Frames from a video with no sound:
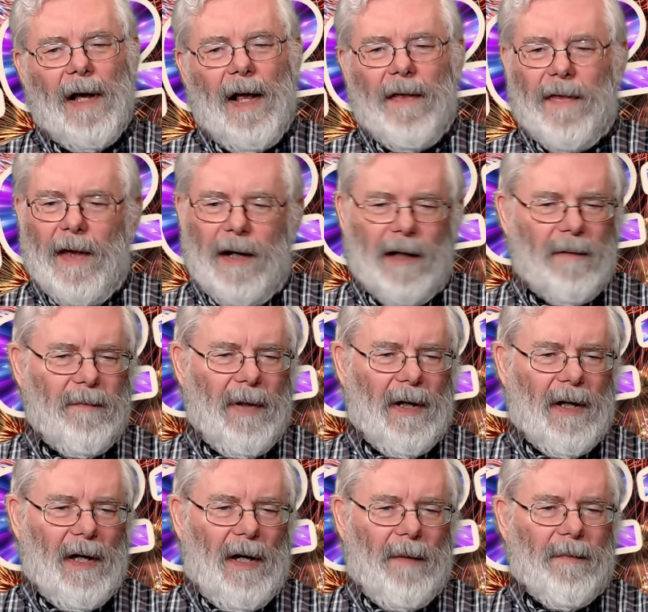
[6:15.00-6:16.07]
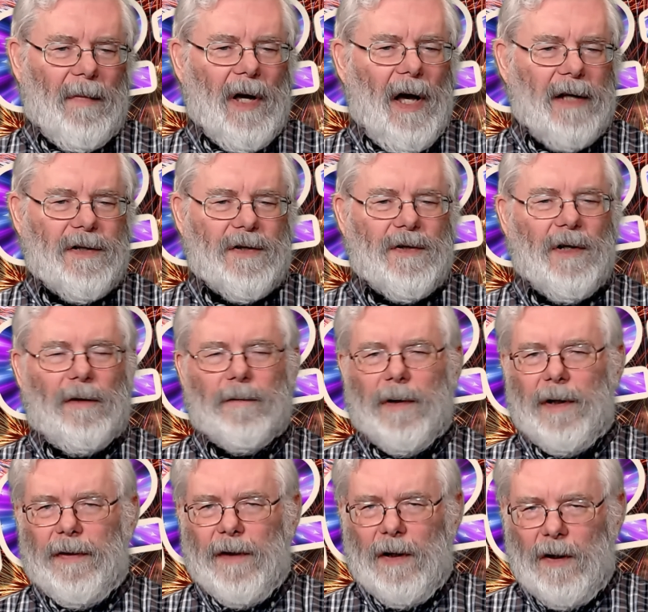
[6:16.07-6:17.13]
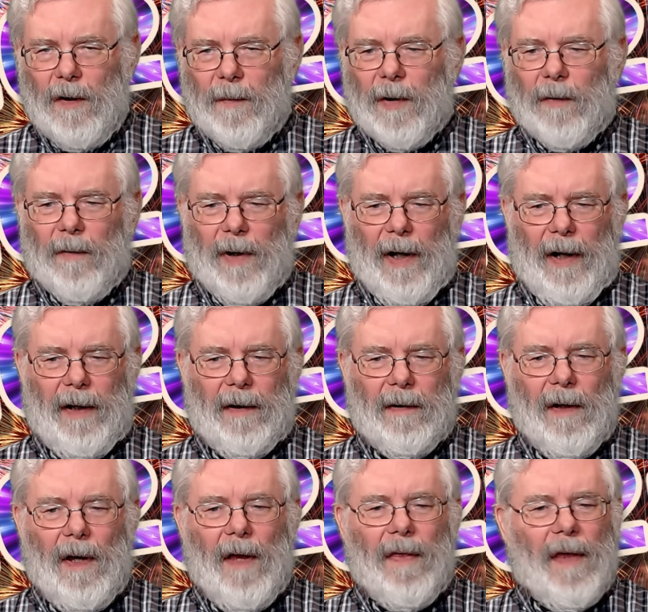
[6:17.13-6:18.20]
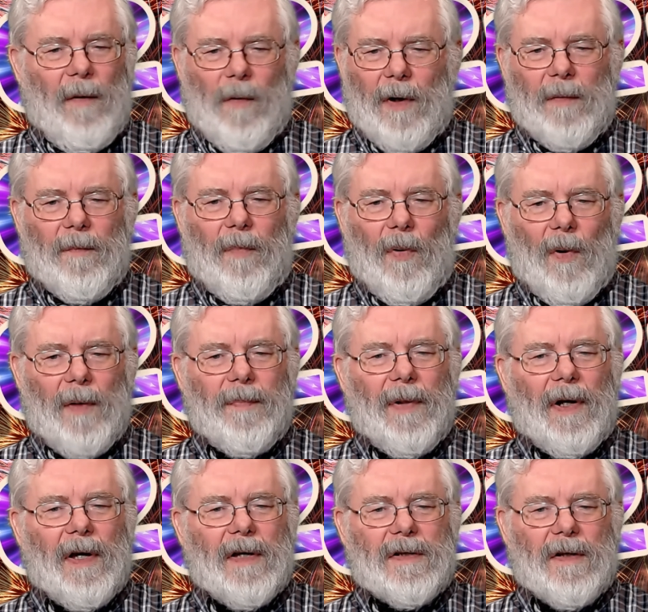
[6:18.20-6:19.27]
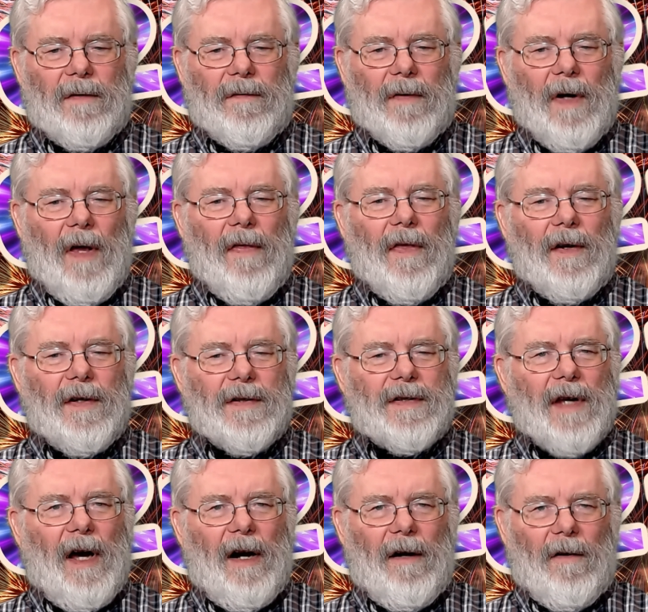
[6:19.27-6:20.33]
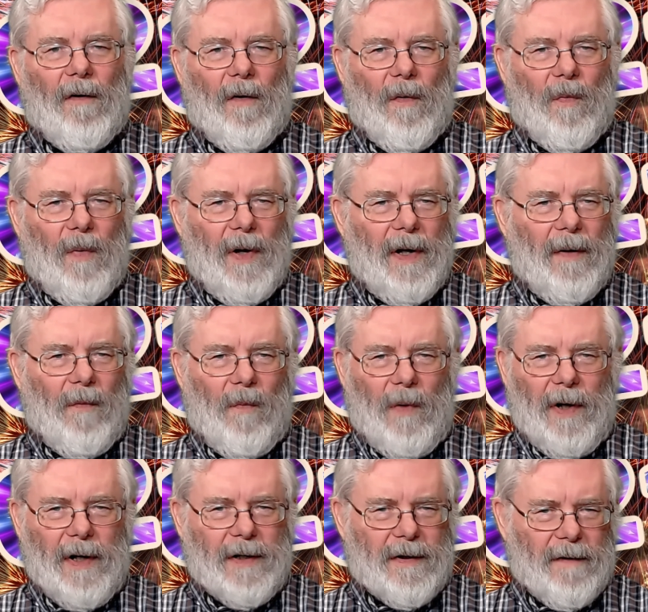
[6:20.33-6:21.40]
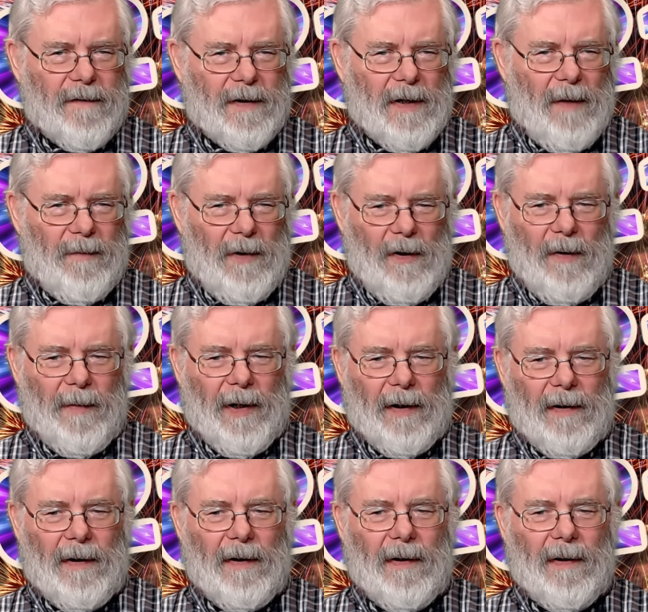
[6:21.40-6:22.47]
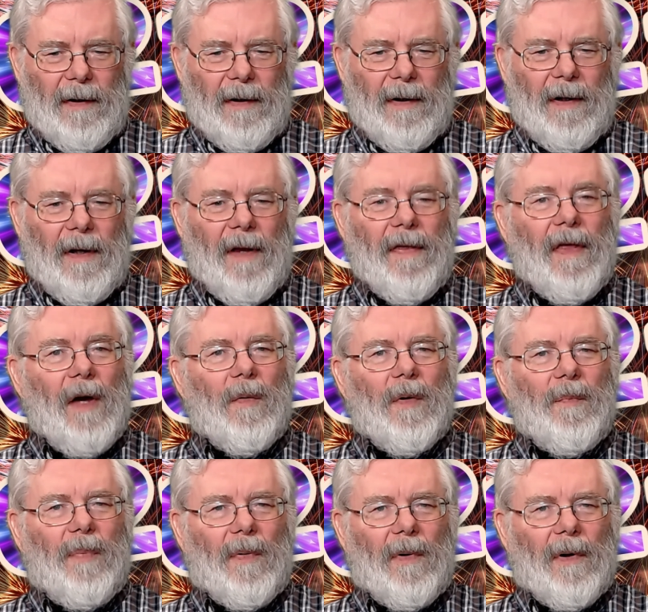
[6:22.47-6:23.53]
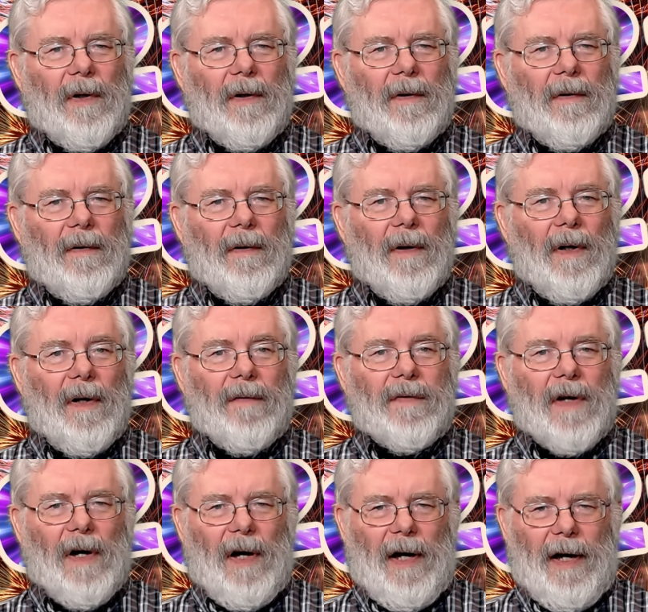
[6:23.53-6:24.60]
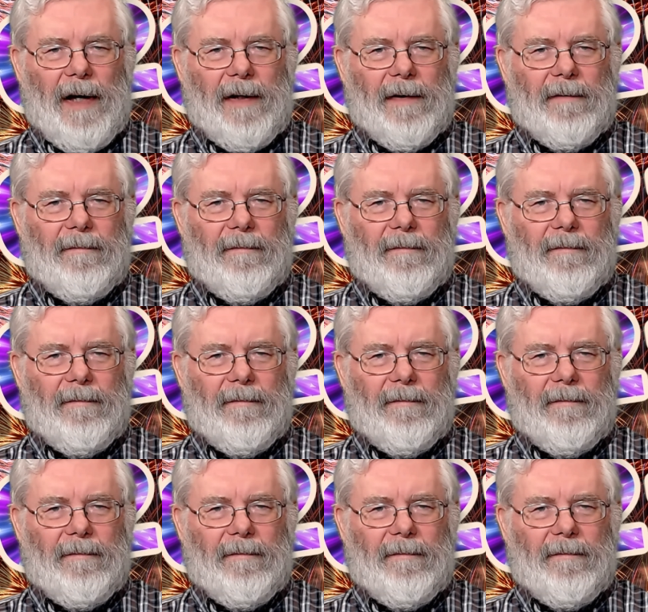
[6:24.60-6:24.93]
They didn't become God's children in the human way. They weren't born because of the desire or wish of some human. They were born of God.